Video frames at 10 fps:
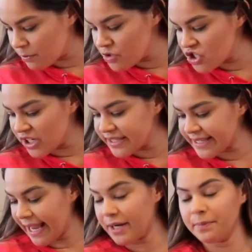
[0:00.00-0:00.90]
Michelle's
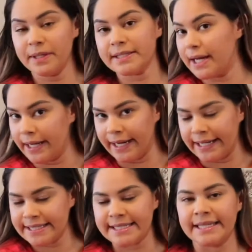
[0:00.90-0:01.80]
Canopies on
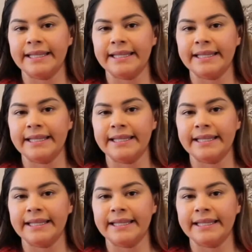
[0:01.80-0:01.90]
Etsy.